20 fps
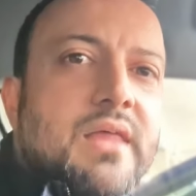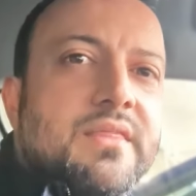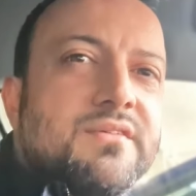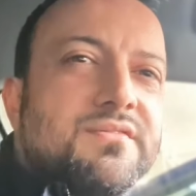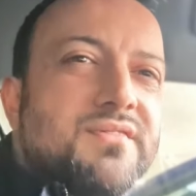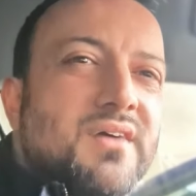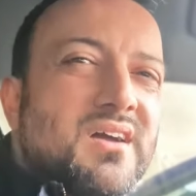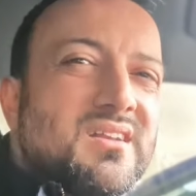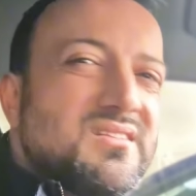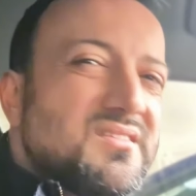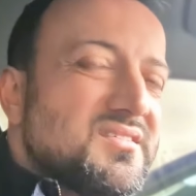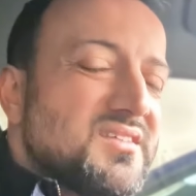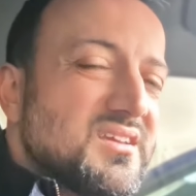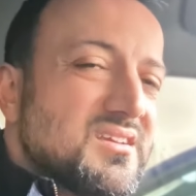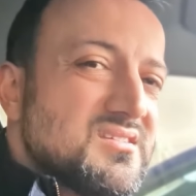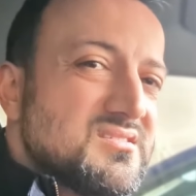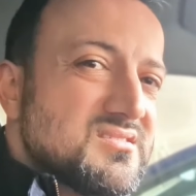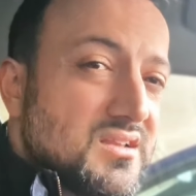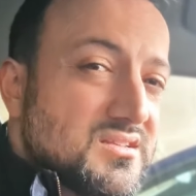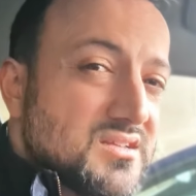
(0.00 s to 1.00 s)
And the final
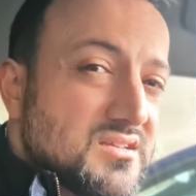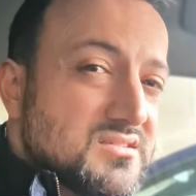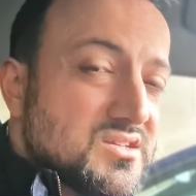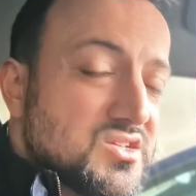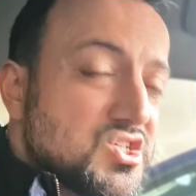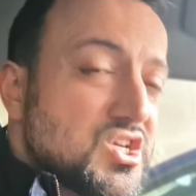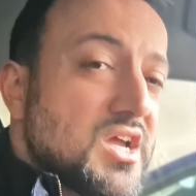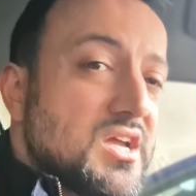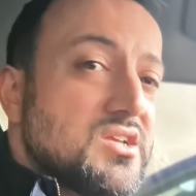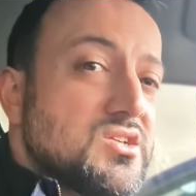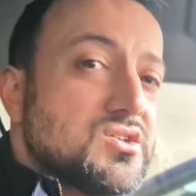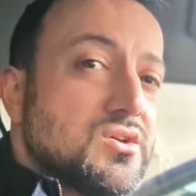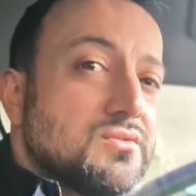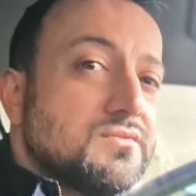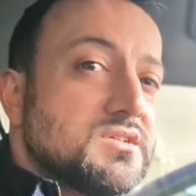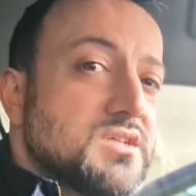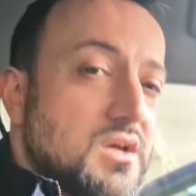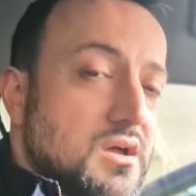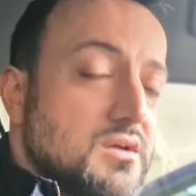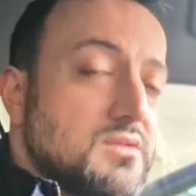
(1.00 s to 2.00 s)
thing is, does it change
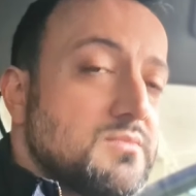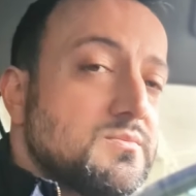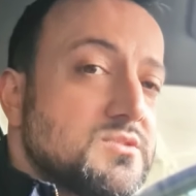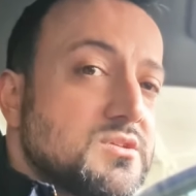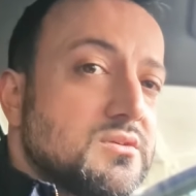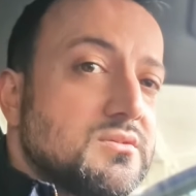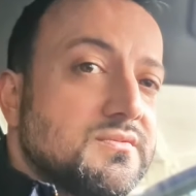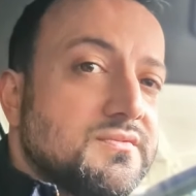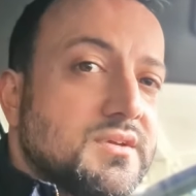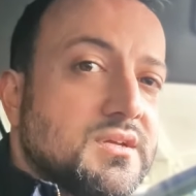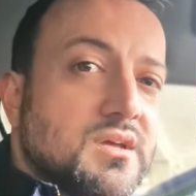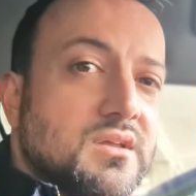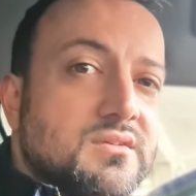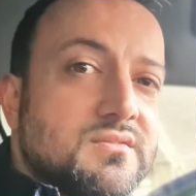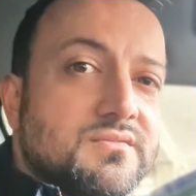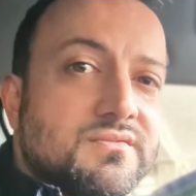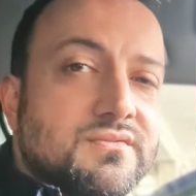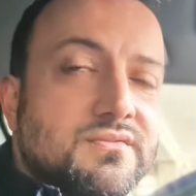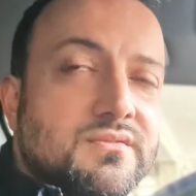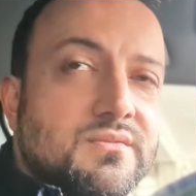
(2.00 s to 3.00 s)
over time? So if it
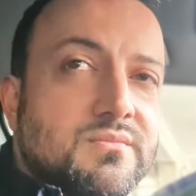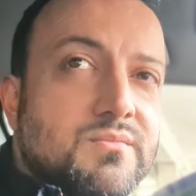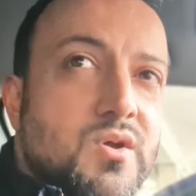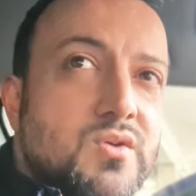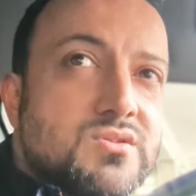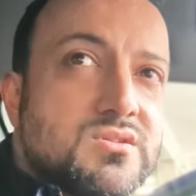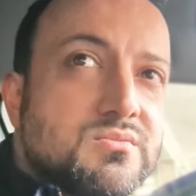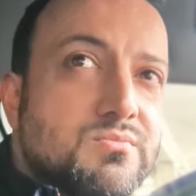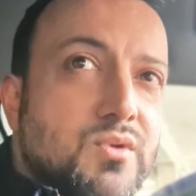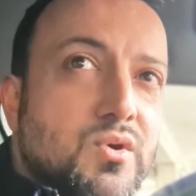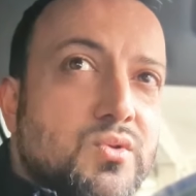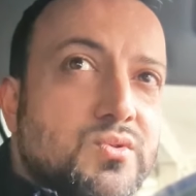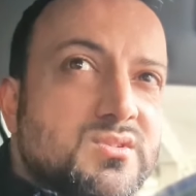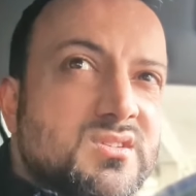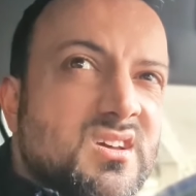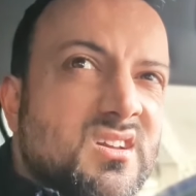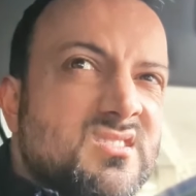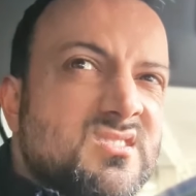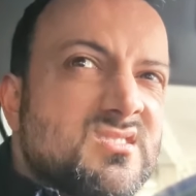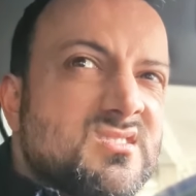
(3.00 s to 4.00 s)
most
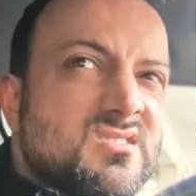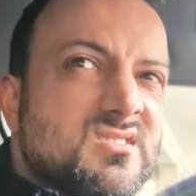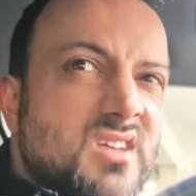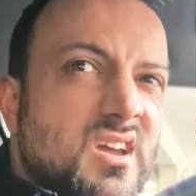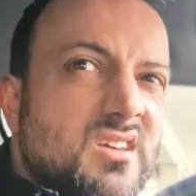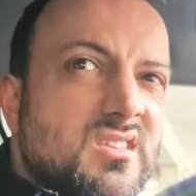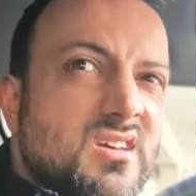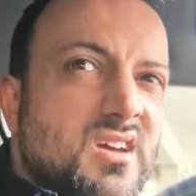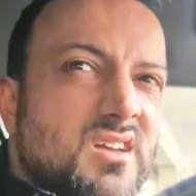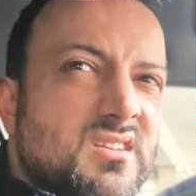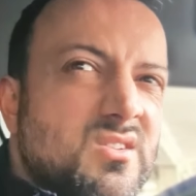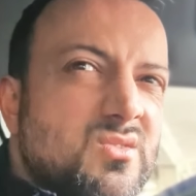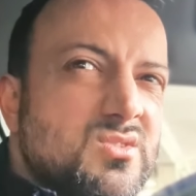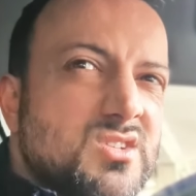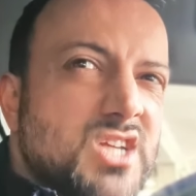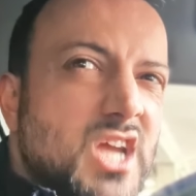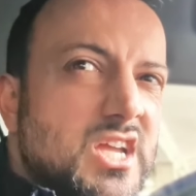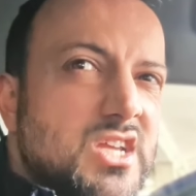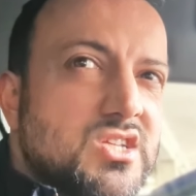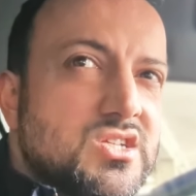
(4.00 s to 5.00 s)
moles kind of just stay there,
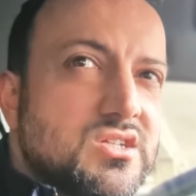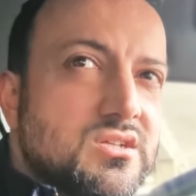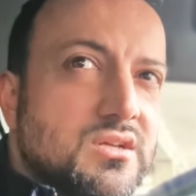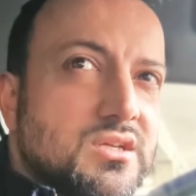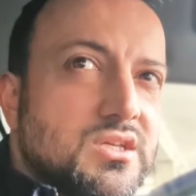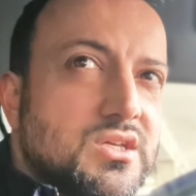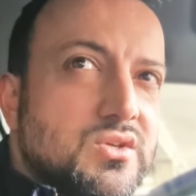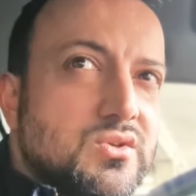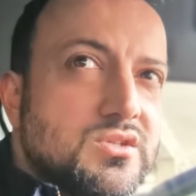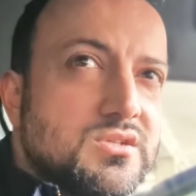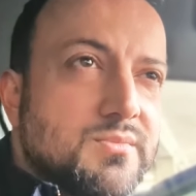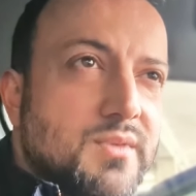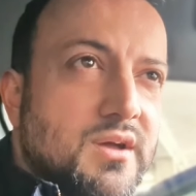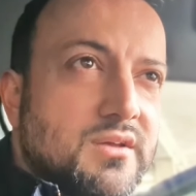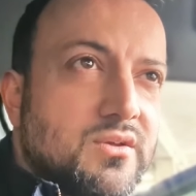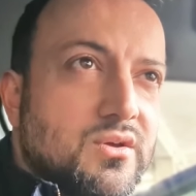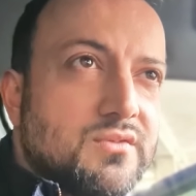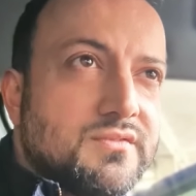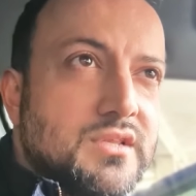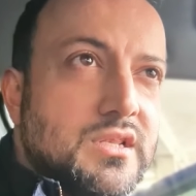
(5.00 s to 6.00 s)
don't change a huge
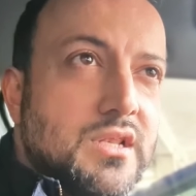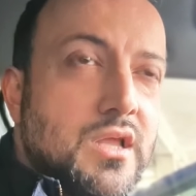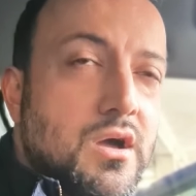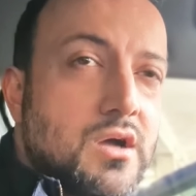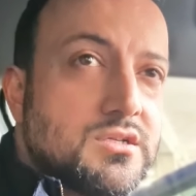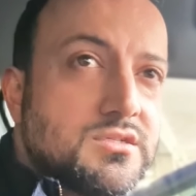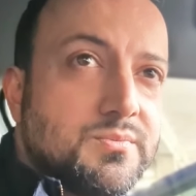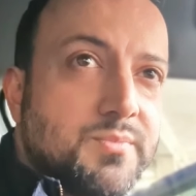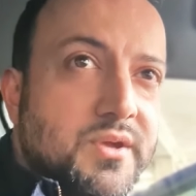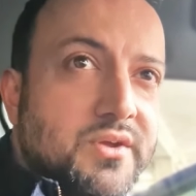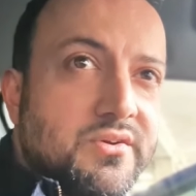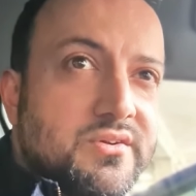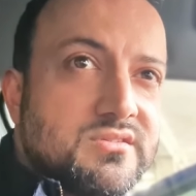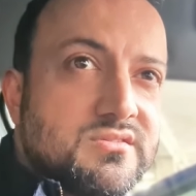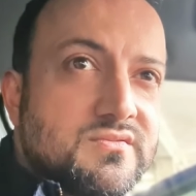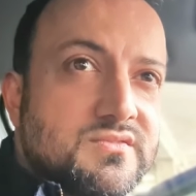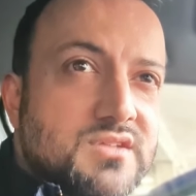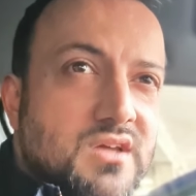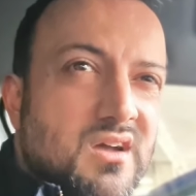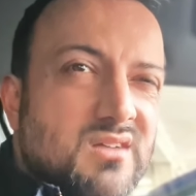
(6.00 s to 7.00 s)
amount over large
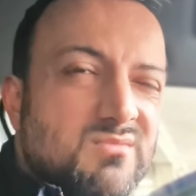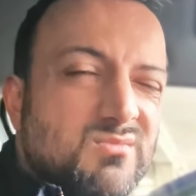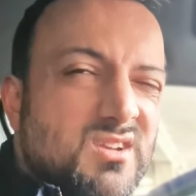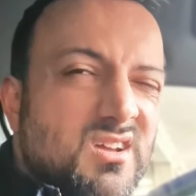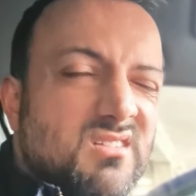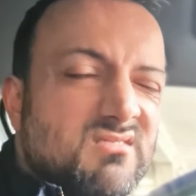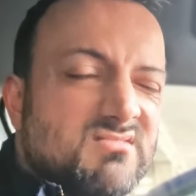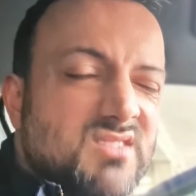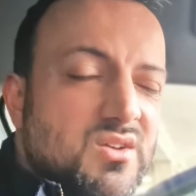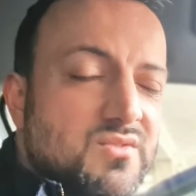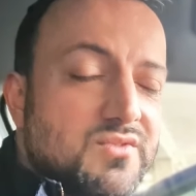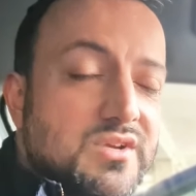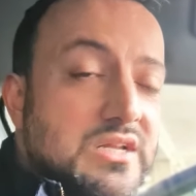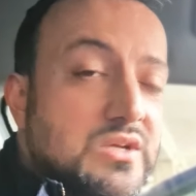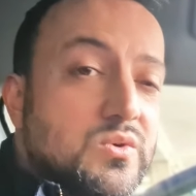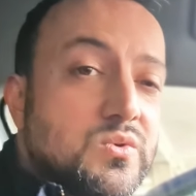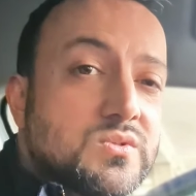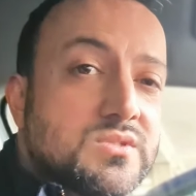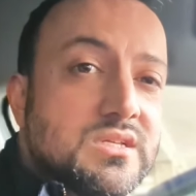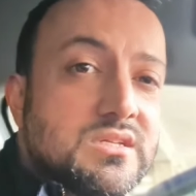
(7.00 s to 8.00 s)
periods of time, and don't really
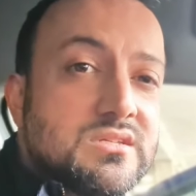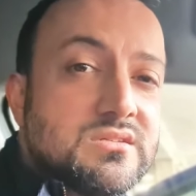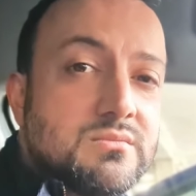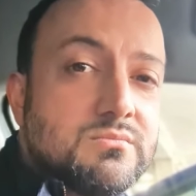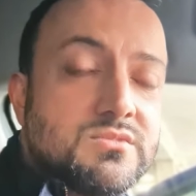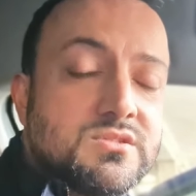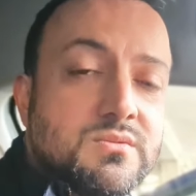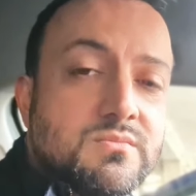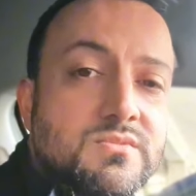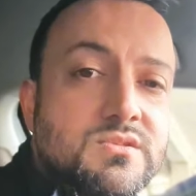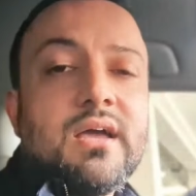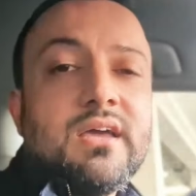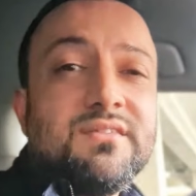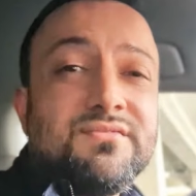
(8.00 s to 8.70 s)
cause any symptoms.